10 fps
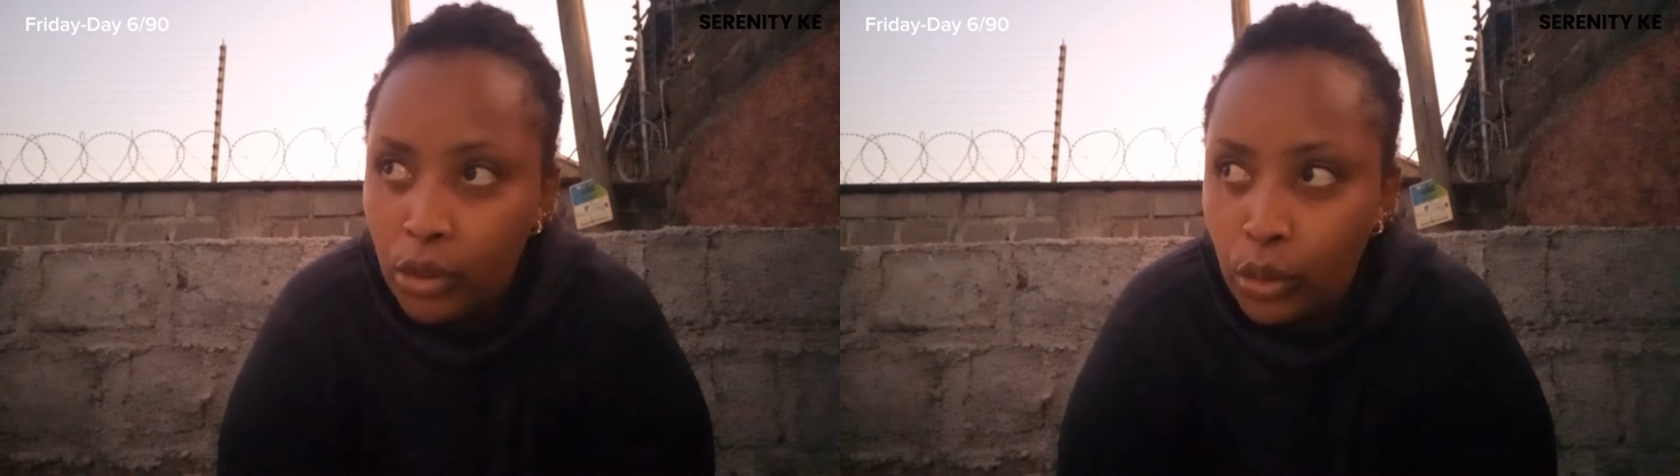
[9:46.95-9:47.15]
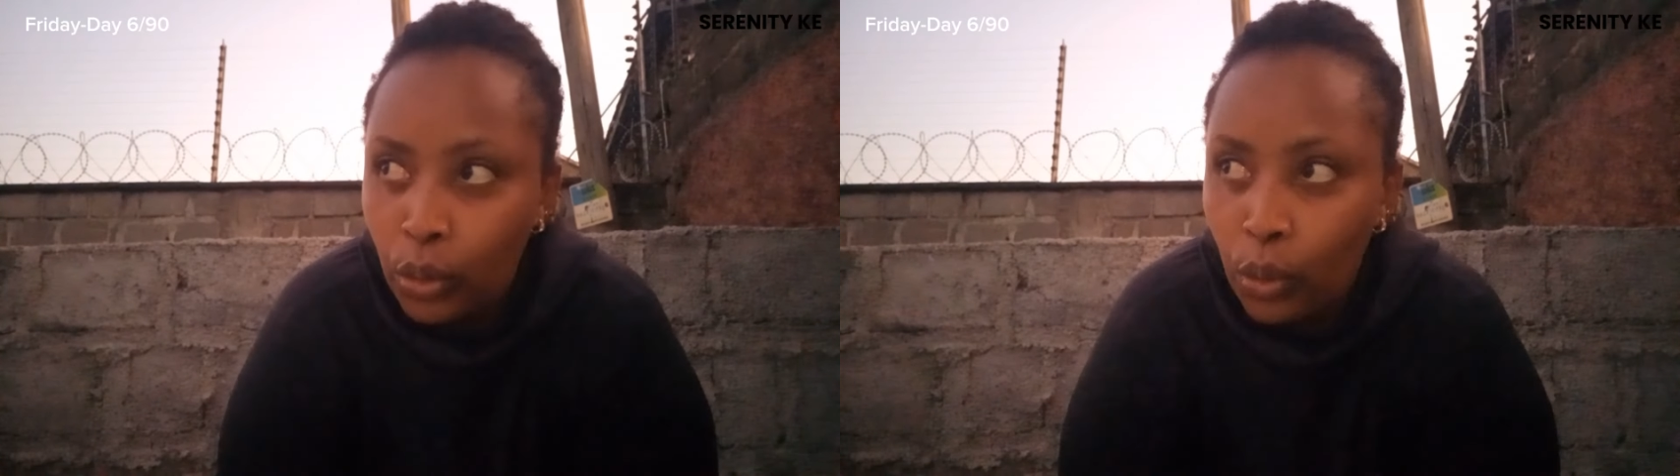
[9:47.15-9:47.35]

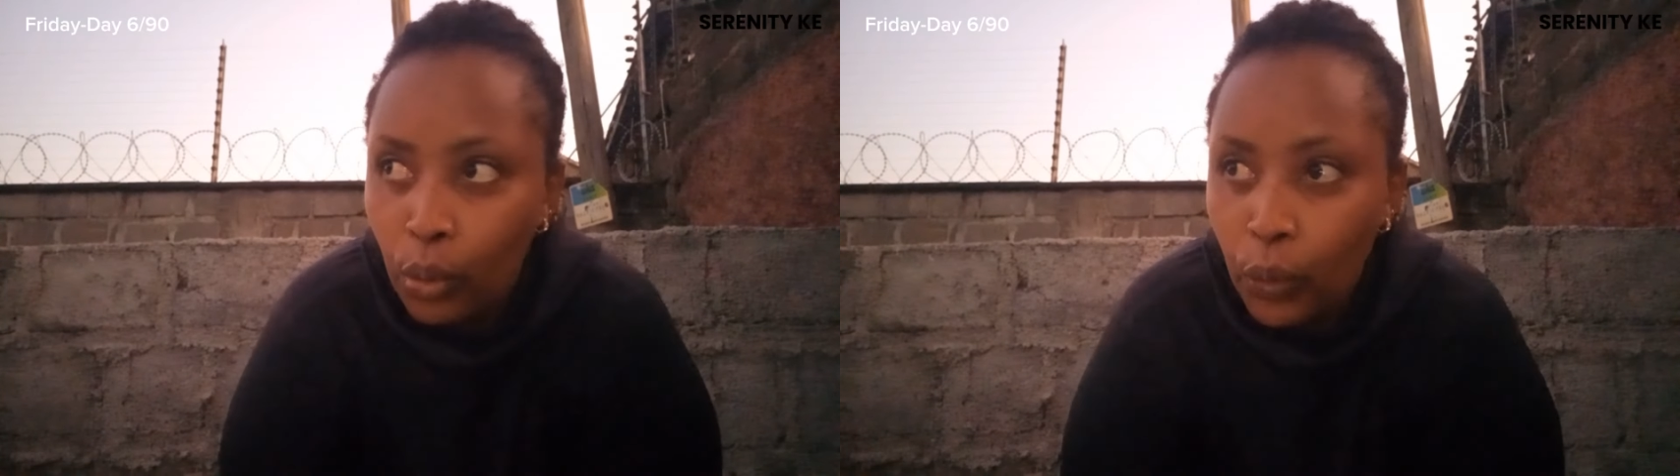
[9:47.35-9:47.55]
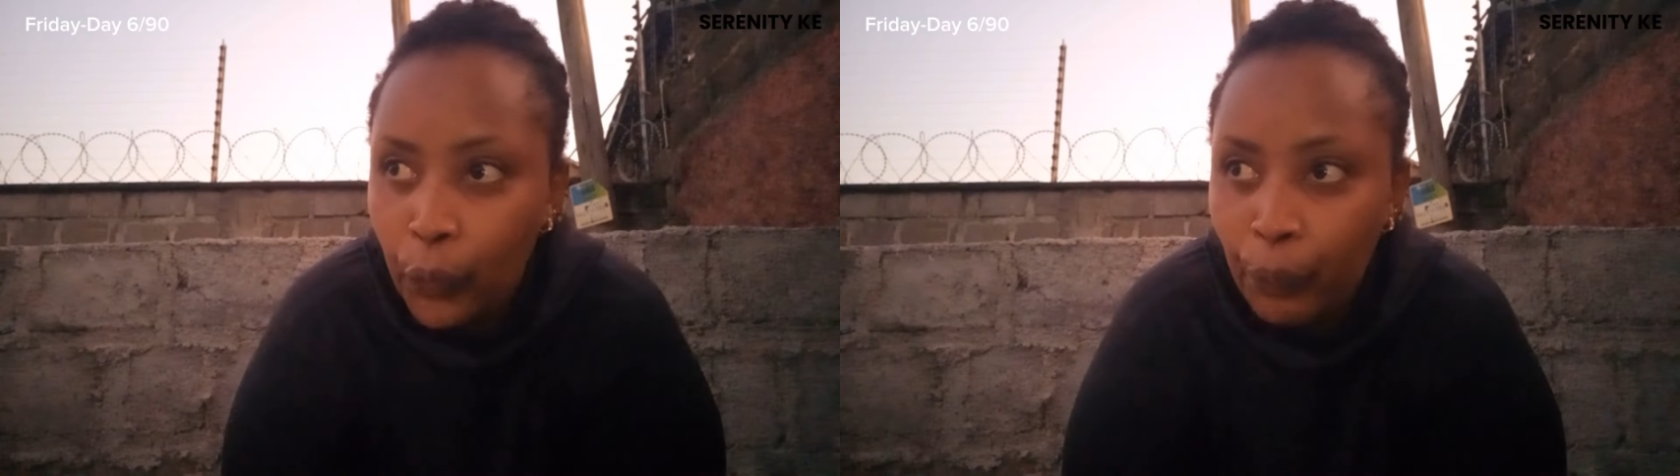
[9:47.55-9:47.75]

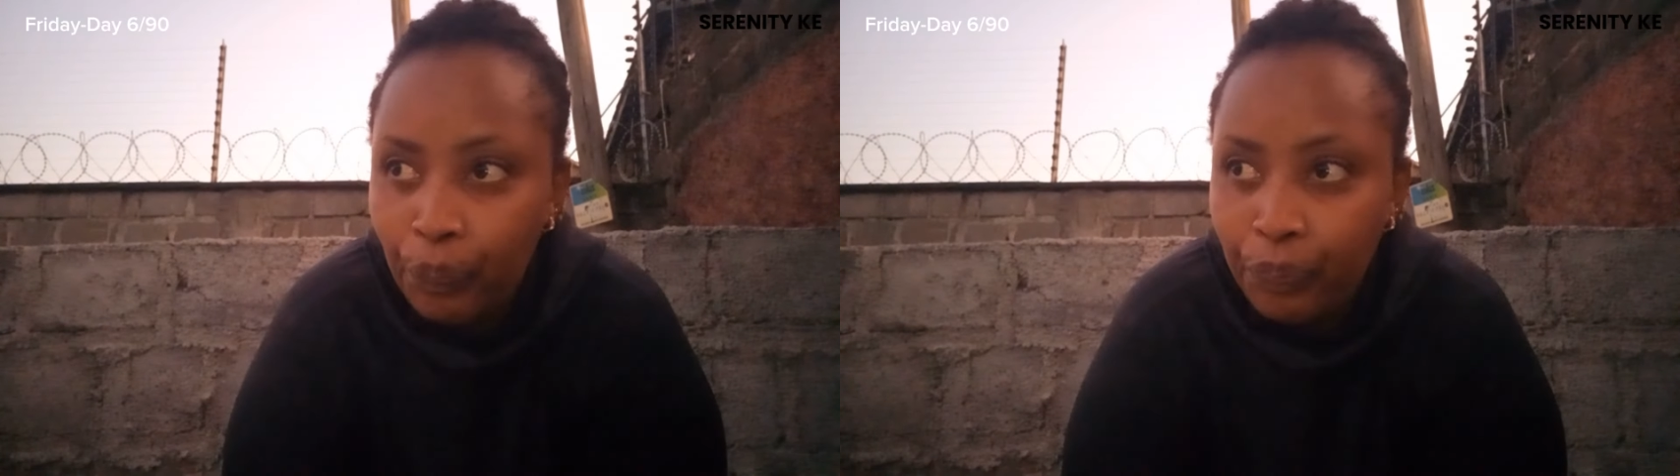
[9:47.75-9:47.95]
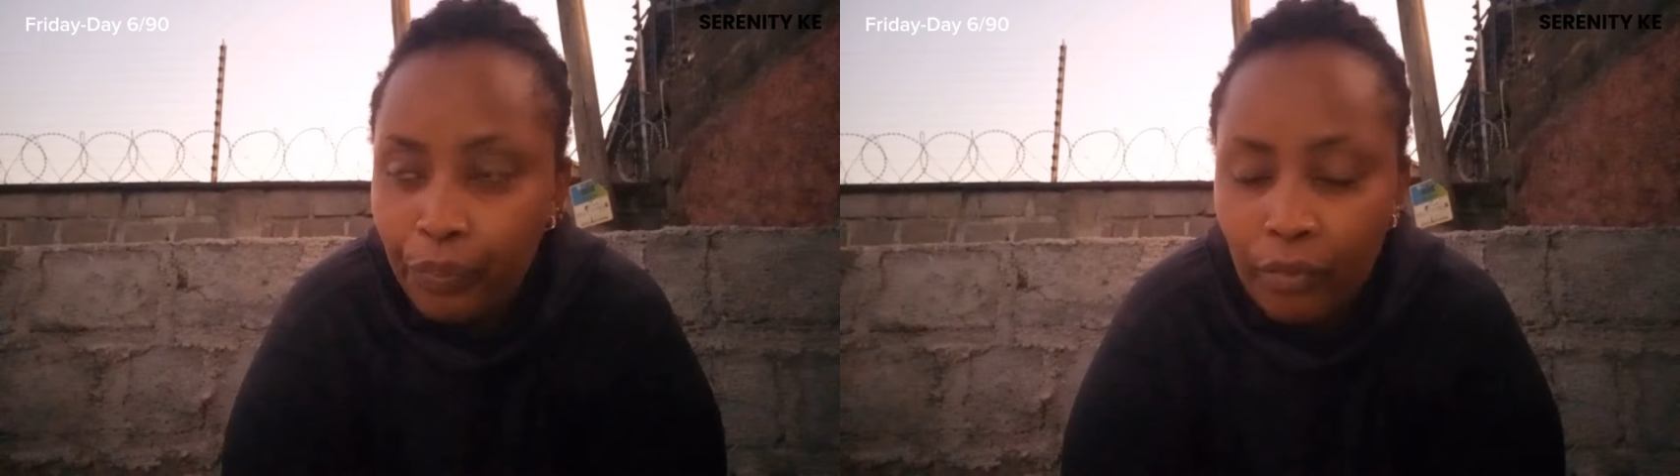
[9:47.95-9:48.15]
So
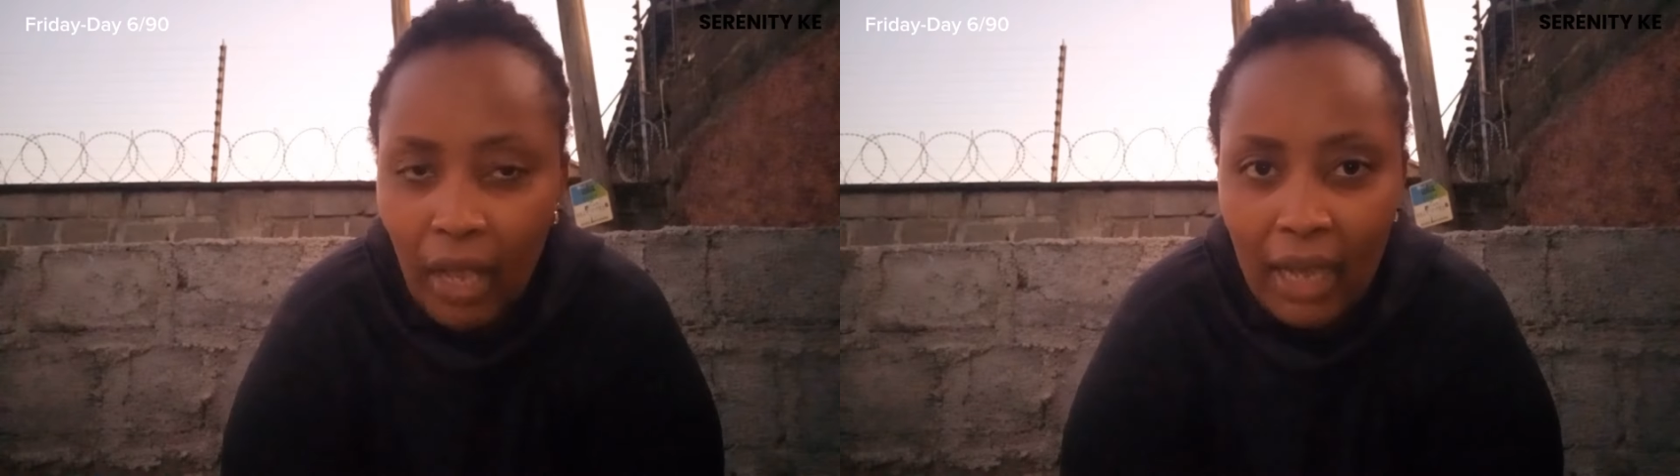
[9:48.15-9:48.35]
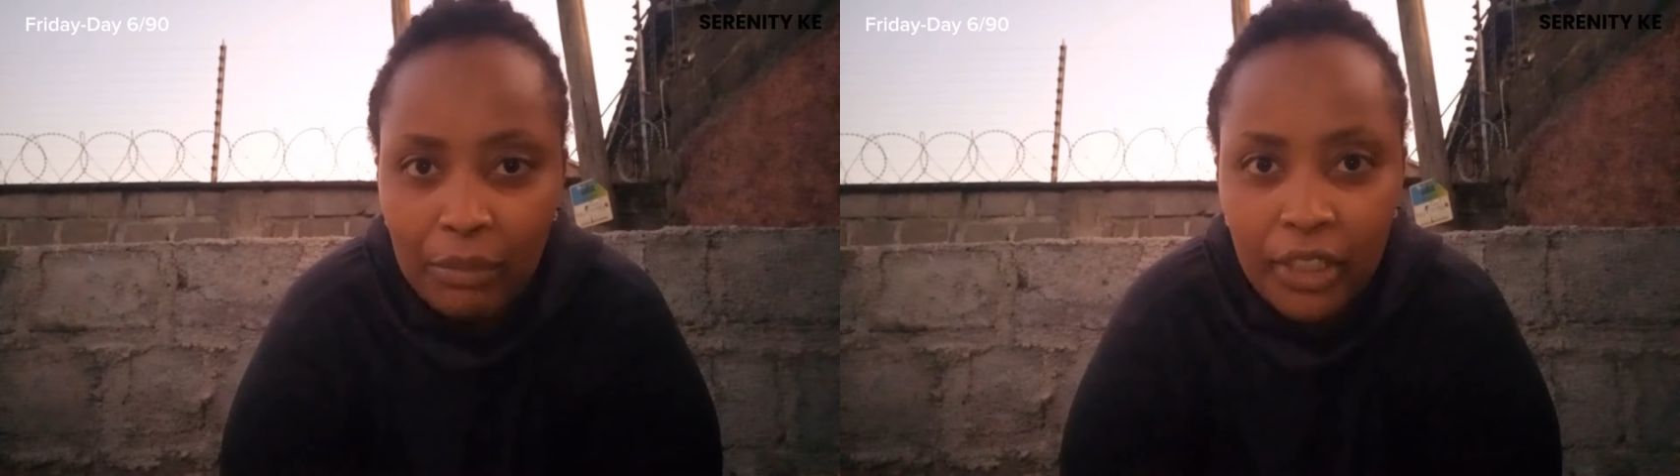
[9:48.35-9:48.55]

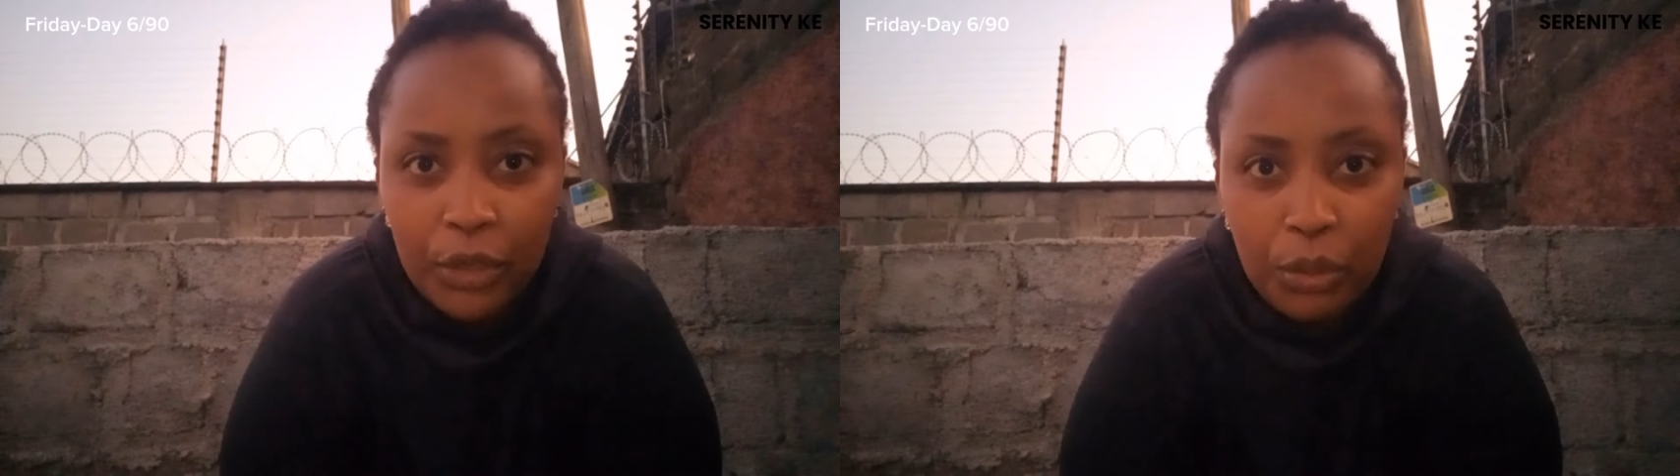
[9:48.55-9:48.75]
I'm trying